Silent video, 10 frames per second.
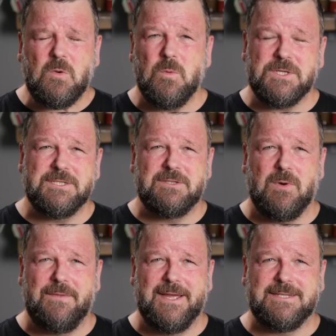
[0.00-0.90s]
which is the
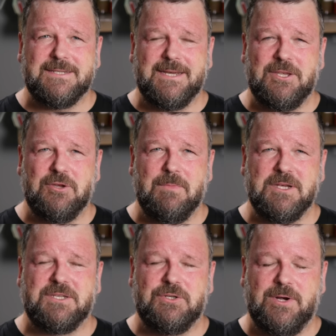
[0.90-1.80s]
one that you
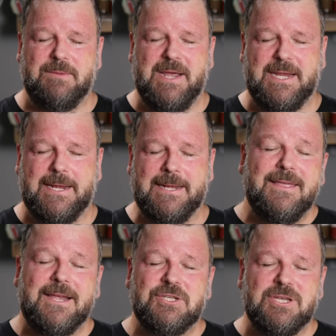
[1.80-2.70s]
most enjoyed making.
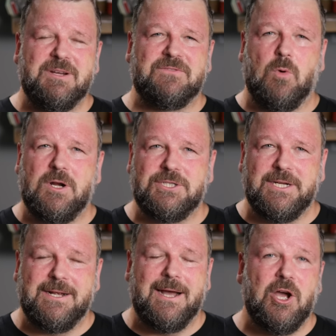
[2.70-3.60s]
Thank you so much for
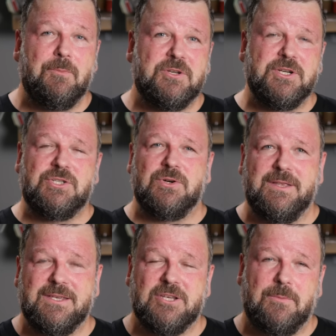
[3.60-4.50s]
watching. I hope that you
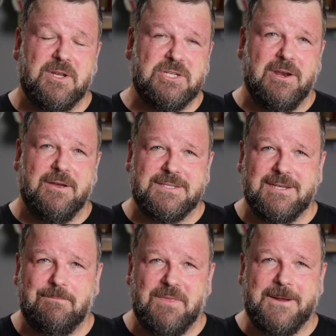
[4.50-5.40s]
enjoyed this. I hope that you learned
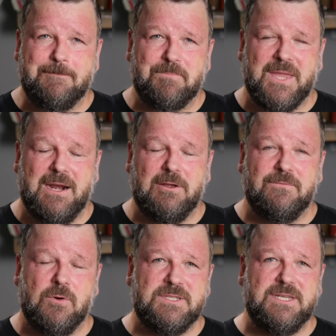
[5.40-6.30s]
something and look
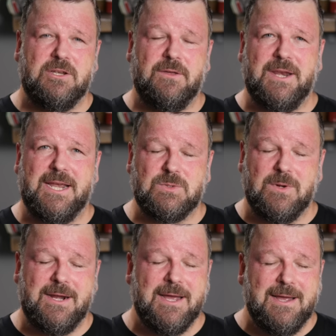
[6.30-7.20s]
forward to seeing you on the next
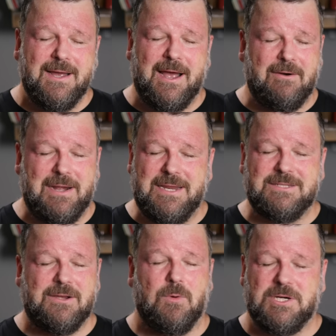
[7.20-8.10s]
one. I really
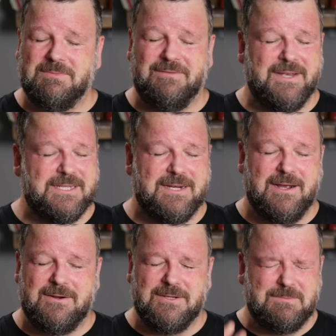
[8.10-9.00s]
need to go wash my face
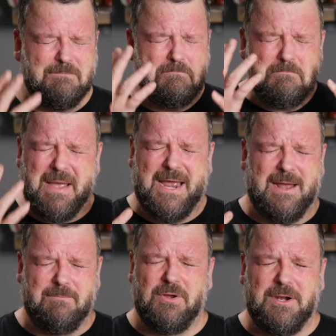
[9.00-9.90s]
now because, man,
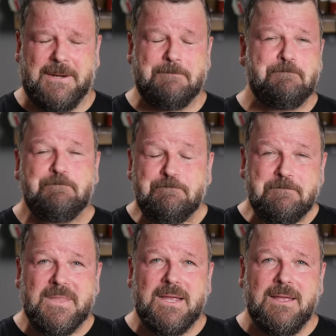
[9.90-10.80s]
I'm burning.
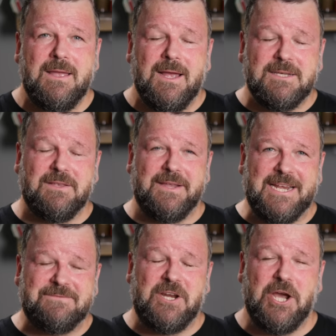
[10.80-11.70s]
Until the
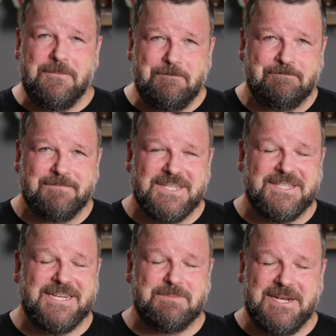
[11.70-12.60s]
next video,
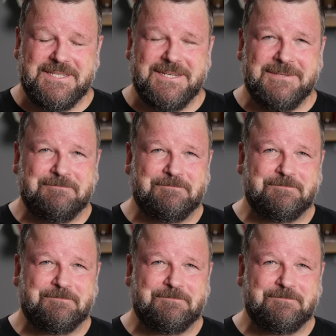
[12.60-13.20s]
stay spicy.